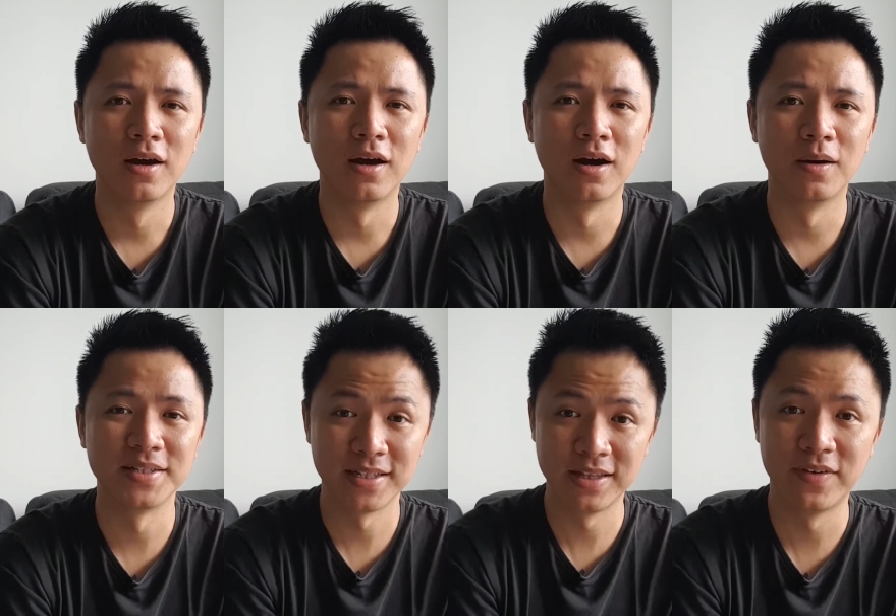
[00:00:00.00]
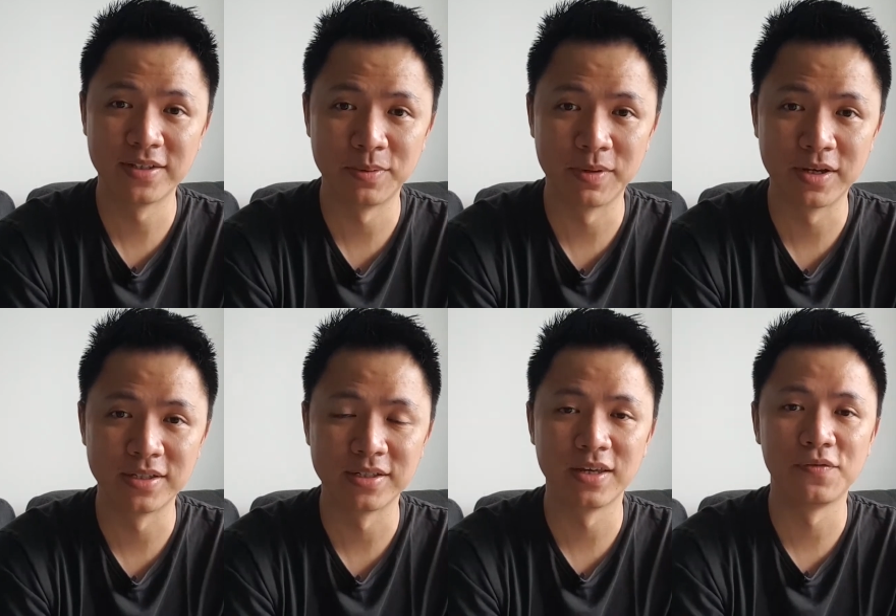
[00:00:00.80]
as an investment because
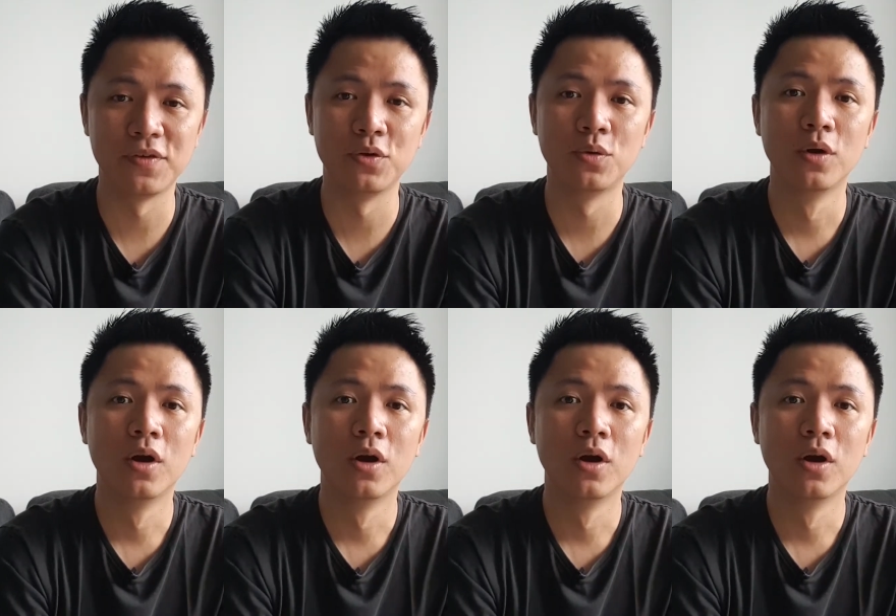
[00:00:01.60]
it gives you